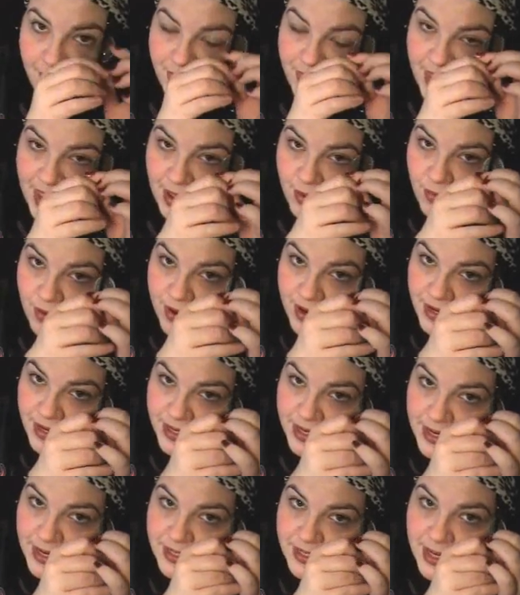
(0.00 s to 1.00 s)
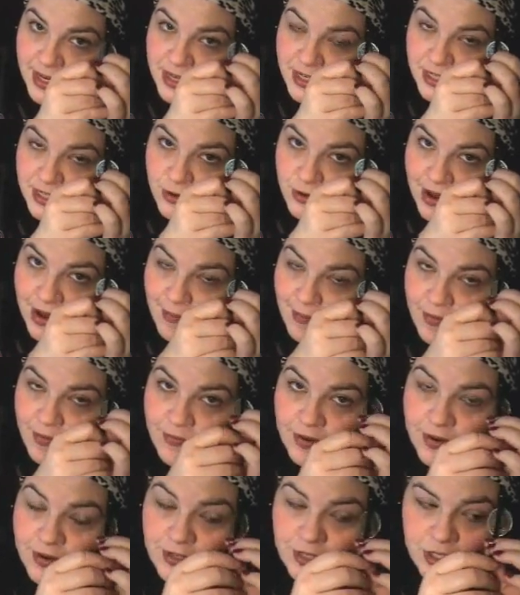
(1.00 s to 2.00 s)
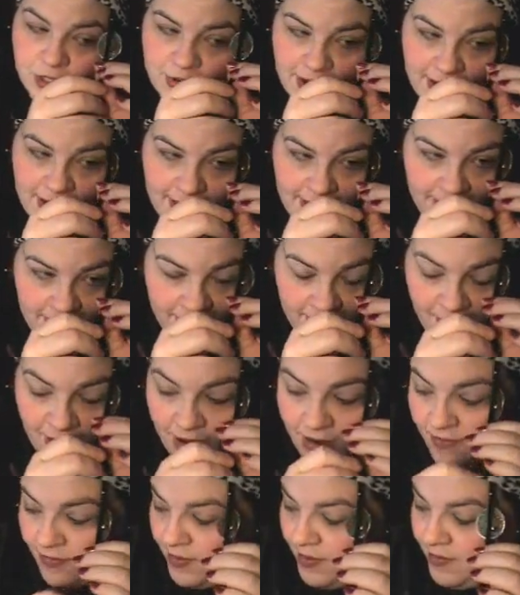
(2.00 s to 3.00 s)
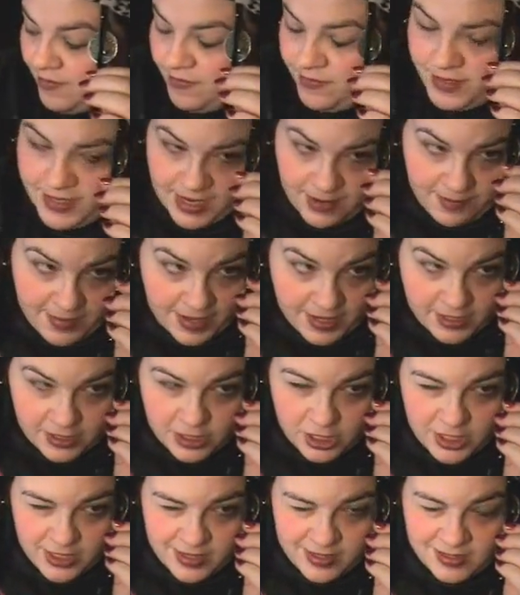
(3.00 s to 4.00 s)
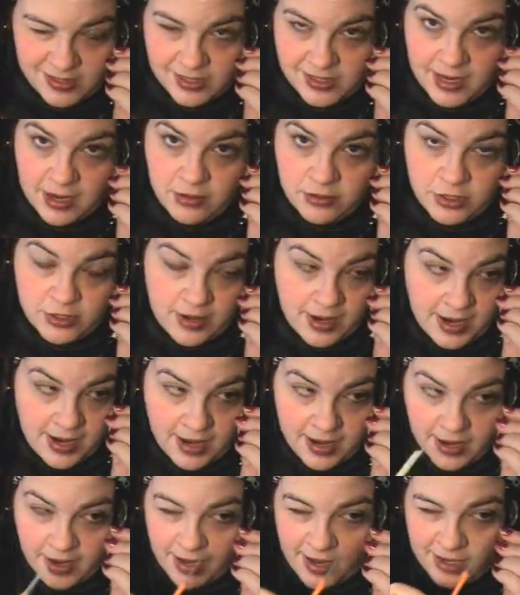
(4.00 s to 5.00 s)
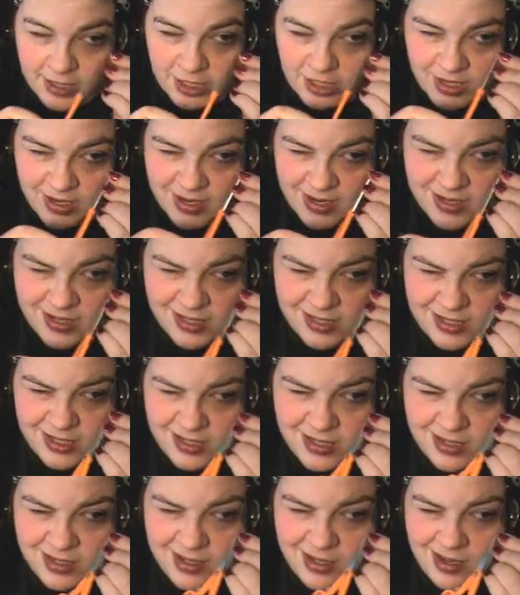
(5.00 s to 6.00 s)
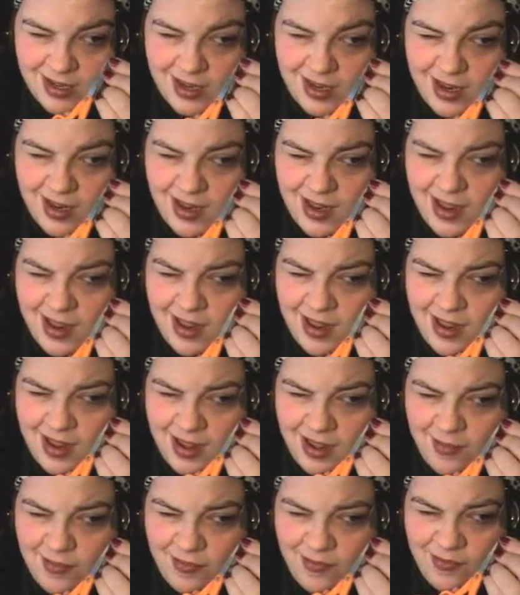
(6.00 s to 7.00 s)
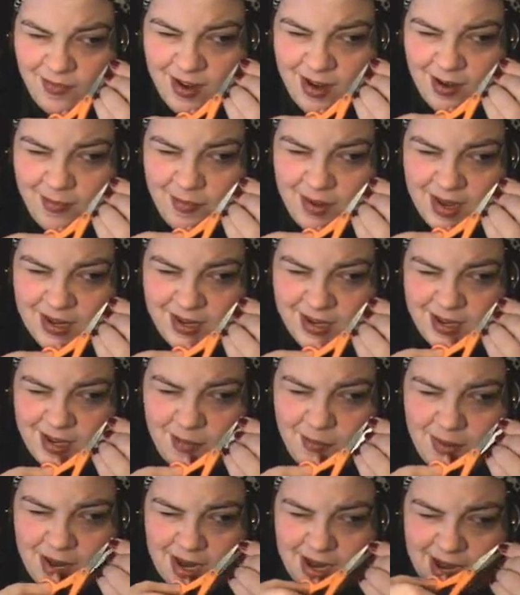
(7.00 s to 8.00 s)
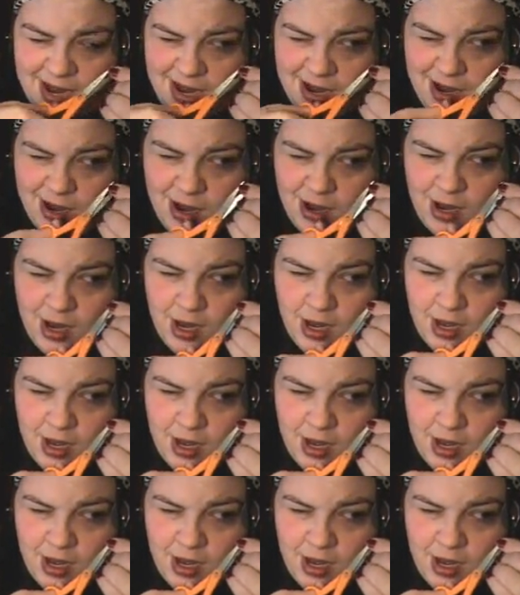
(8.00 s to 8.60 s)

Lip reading: that what I did is I just grabbed the first track off of Dead Man's Chest soundtrack and just, I'm afraid I'm about to cut my hair.